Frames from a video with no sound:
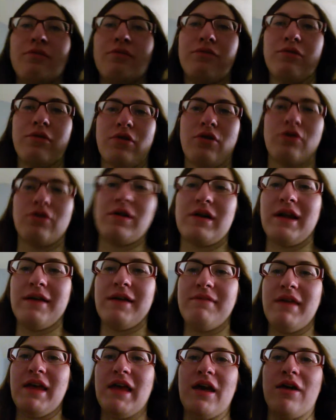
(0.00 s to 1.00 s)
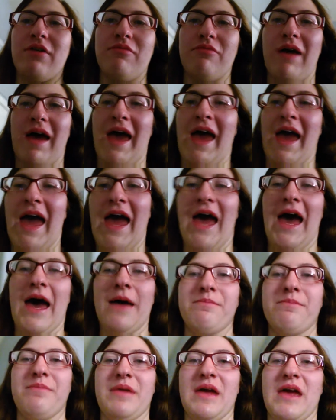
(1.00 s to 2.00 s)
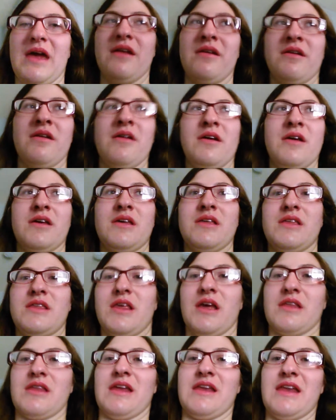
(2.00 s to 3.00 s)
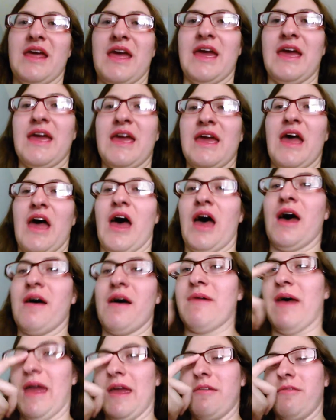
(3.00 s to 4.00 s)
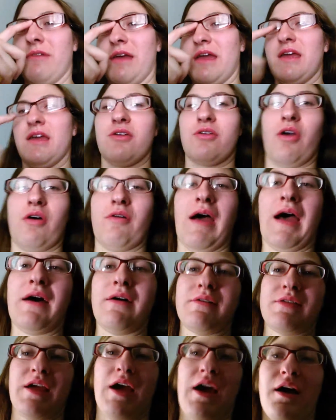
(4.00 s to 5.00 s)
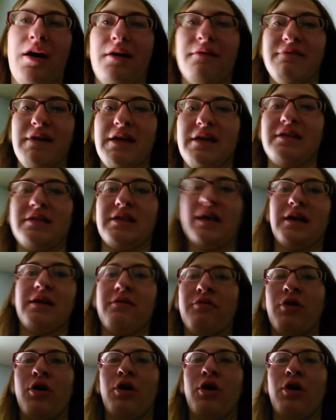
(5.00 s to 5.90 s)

record a video what happened. So today uh, I went to go out of town visiting